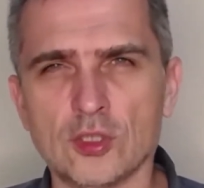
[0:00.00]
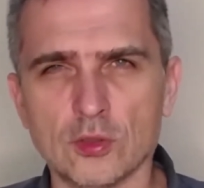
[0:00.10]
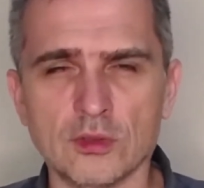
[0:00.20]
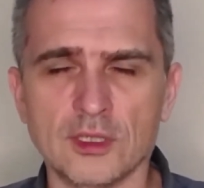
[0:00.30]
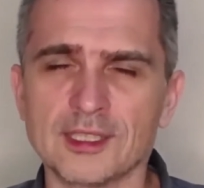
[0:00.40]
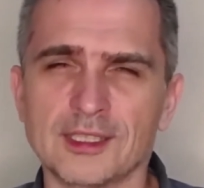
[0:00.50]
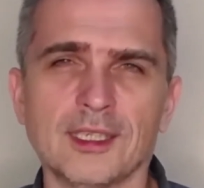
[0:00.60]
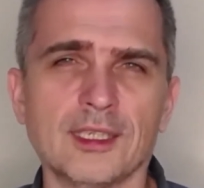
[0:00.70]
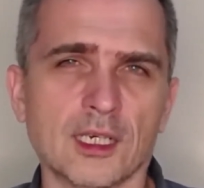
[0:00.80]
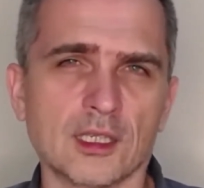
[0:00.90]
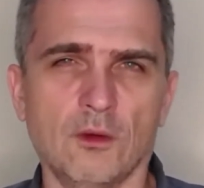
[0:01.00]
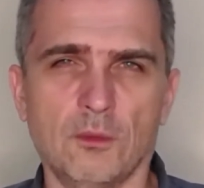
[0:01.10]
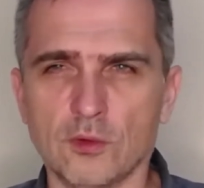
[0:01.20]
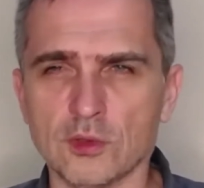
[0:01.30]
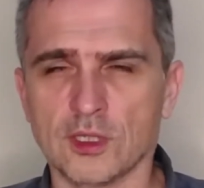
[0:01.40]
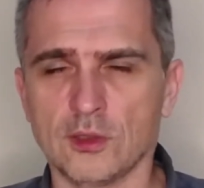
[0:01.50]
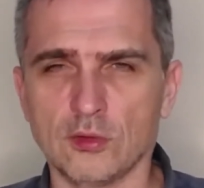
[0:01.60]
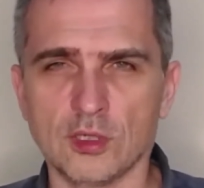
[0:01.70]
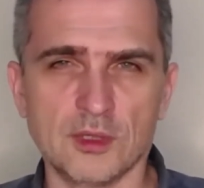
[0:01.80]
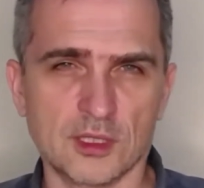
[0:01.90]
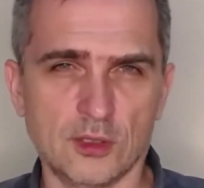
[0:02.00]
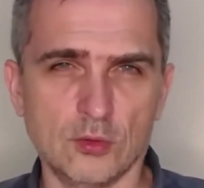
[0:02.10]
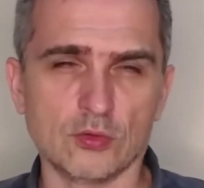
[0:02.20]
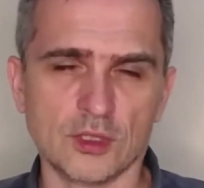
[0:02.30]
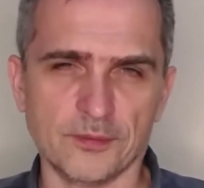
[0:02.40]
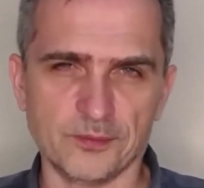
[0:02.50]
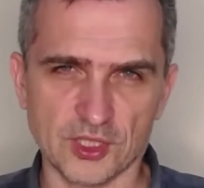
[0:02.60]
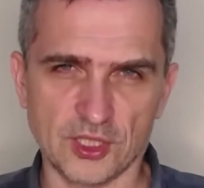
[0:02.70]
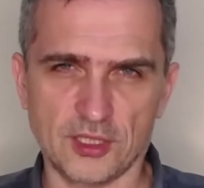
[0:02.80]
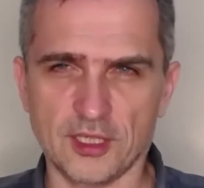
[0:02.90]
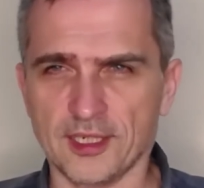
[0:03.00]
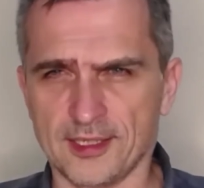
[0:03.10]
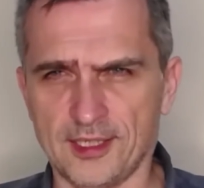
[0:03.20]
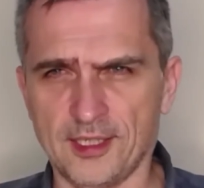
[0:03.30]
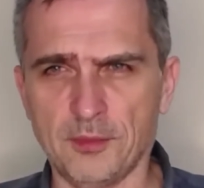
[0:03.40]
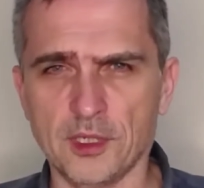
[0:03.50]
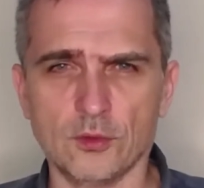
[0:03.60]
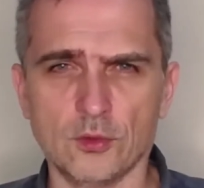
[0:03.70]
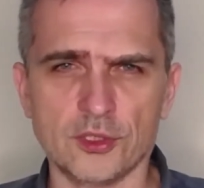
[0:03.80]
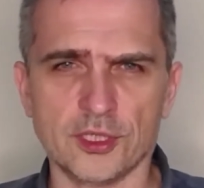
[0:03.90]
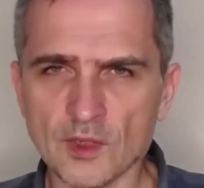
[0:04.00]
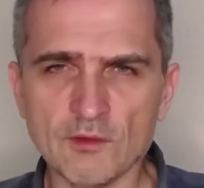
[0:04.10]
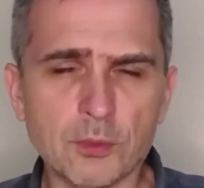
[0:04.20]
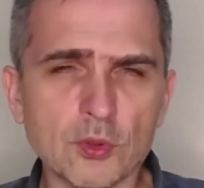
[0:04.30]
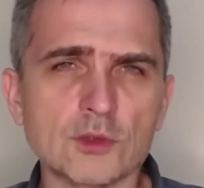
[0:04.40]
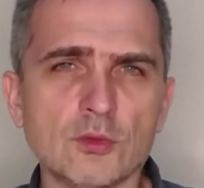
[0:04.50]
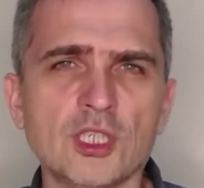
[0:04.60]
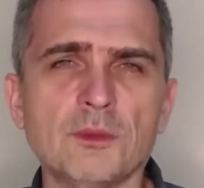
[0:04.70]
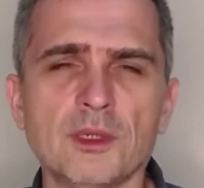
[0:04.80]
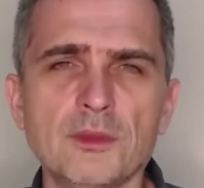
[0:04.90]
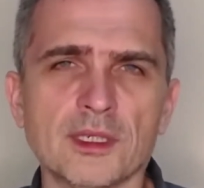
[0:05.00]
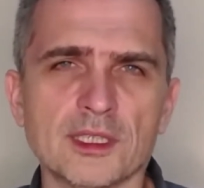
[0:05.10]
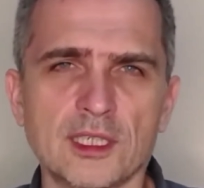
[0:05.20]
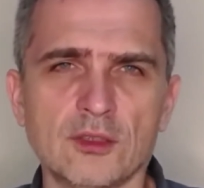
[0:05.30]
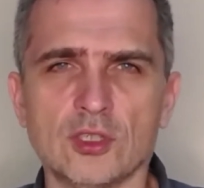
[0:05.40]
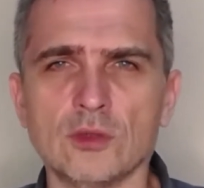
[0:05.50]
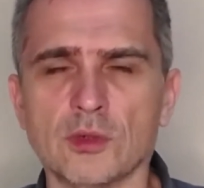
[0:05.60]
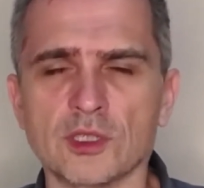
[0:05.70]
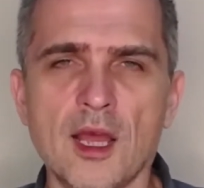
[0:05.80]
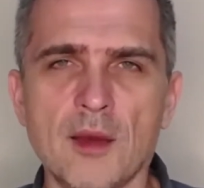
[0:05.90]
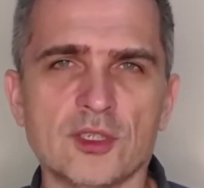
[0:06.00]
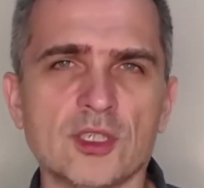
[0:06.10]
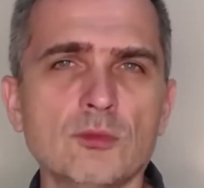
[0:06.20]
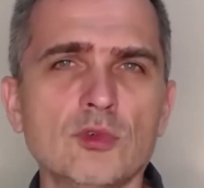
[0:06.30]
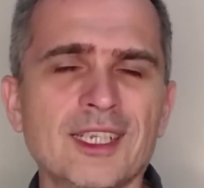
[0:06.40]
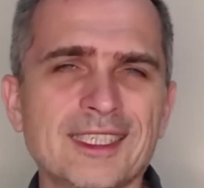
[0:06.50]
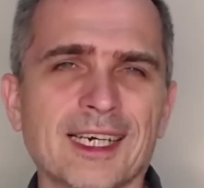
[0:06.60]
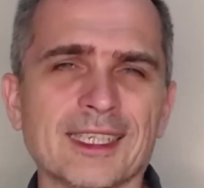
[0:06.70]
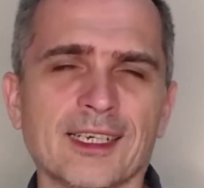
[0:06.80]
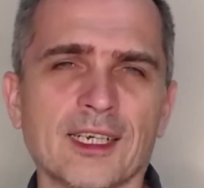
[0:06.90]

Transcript: Because vehicles can no longer move under their own power, for the reason that I stated earlier.